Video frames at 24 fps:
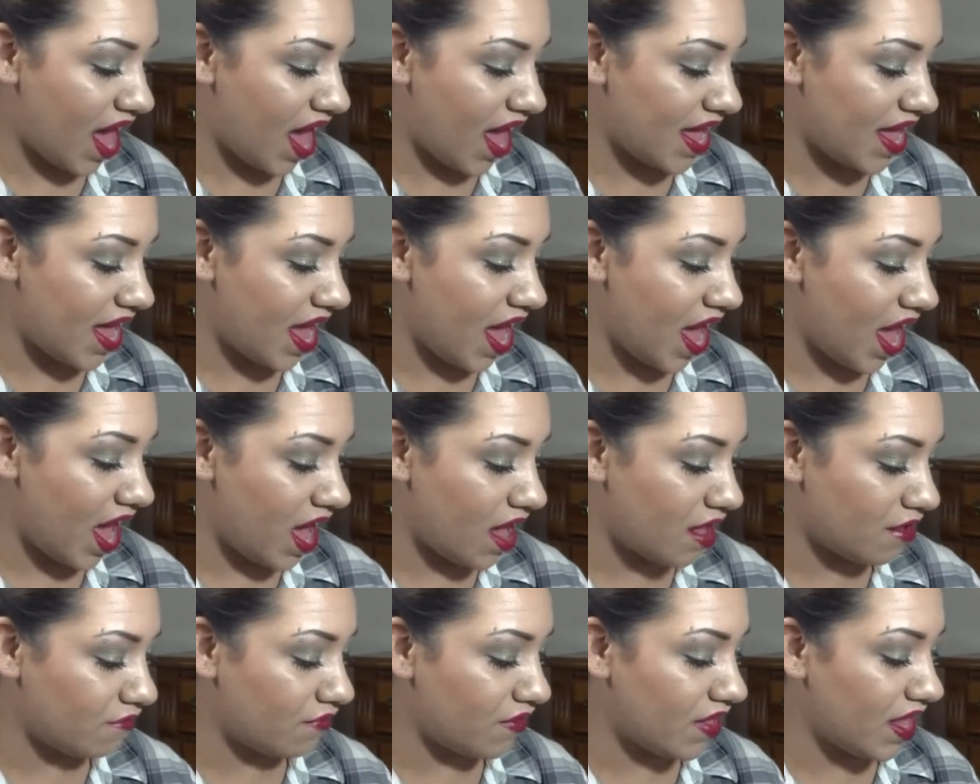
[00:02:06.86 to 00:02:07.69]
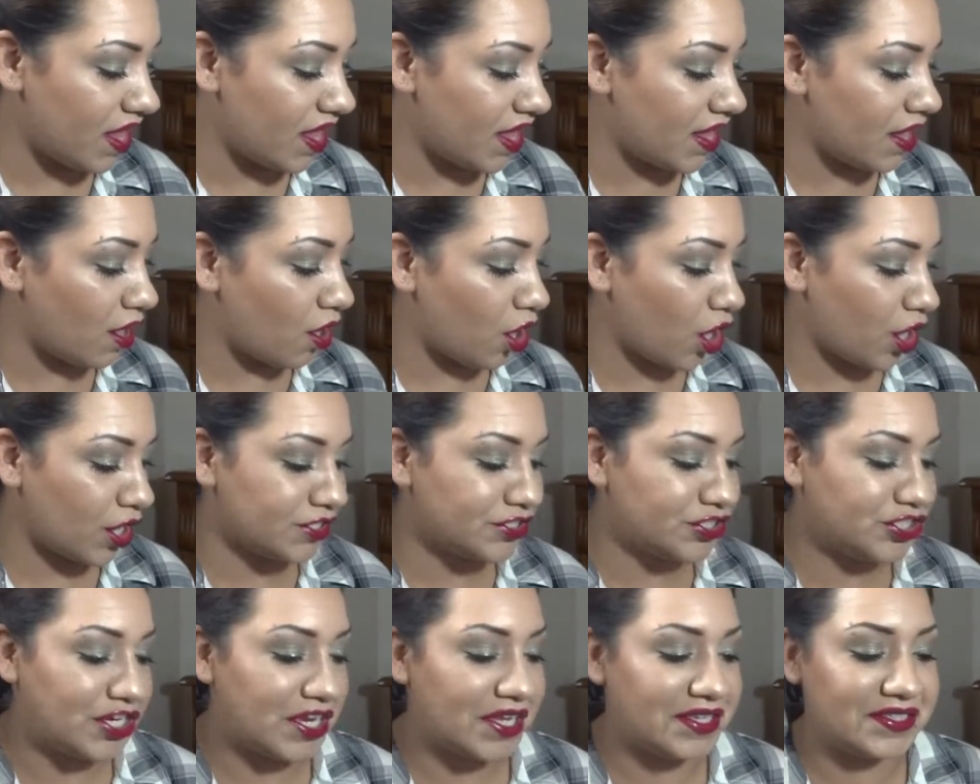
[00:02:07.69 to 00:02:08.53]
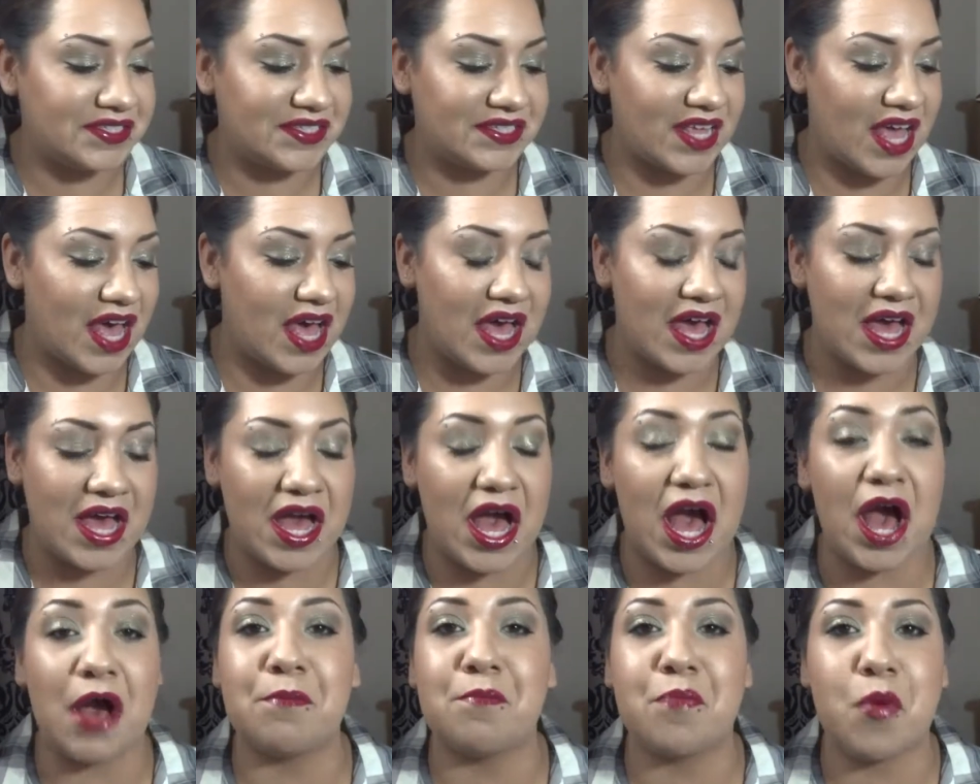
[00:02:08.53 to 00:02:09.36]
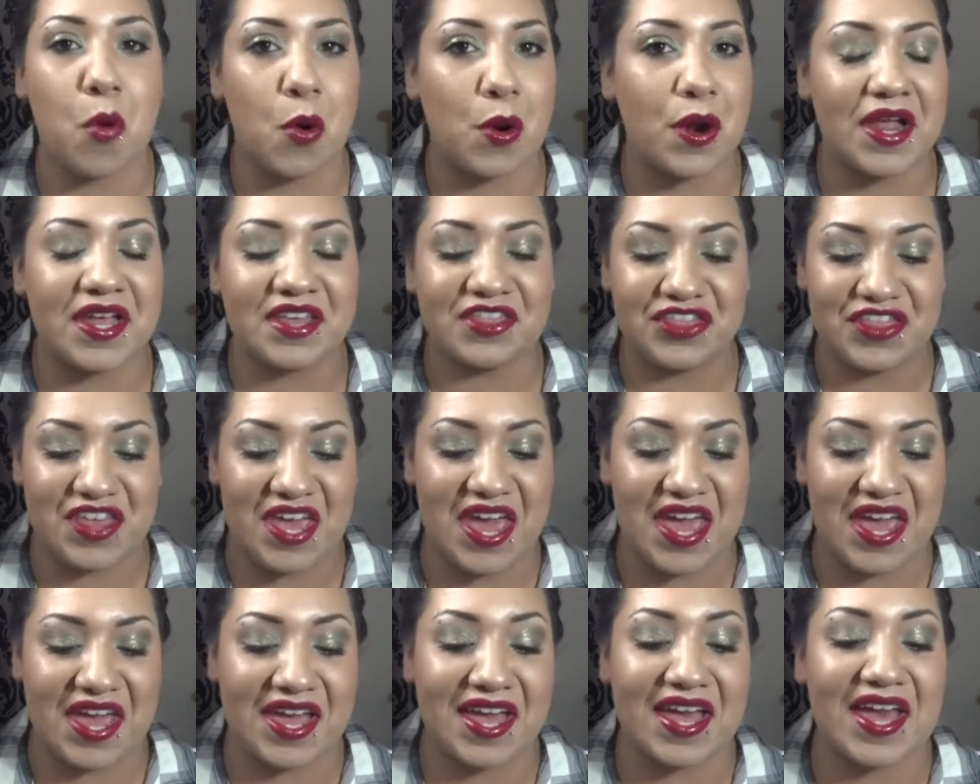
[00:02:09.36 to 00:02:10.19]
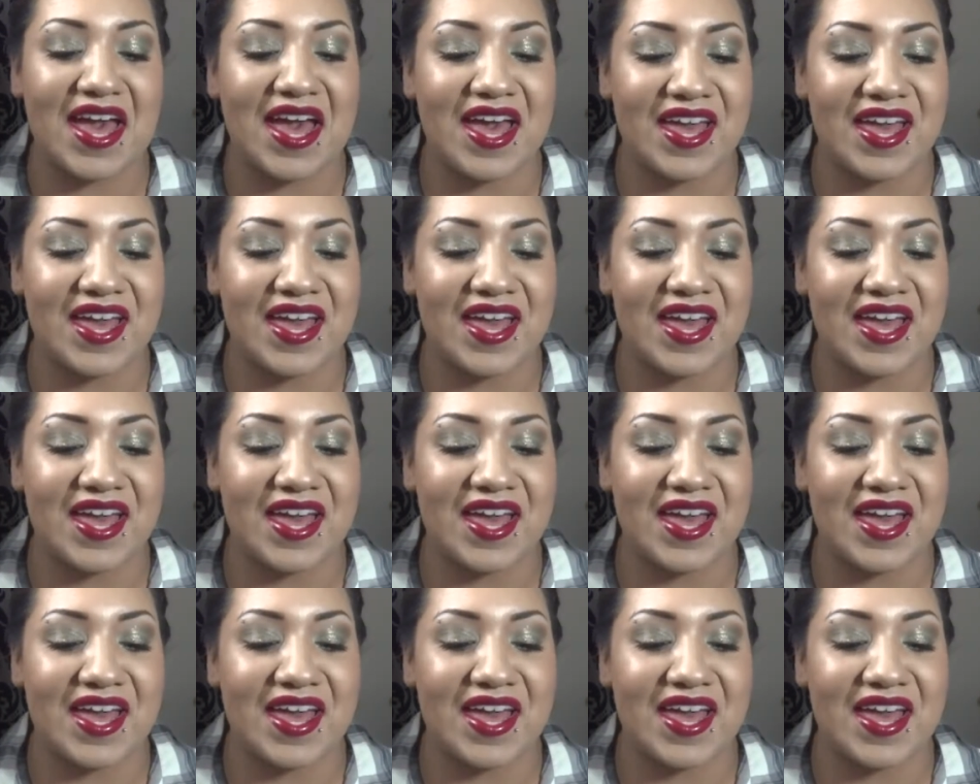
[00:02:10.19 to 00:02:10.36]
I have are just... Uh, uh, a boring thing.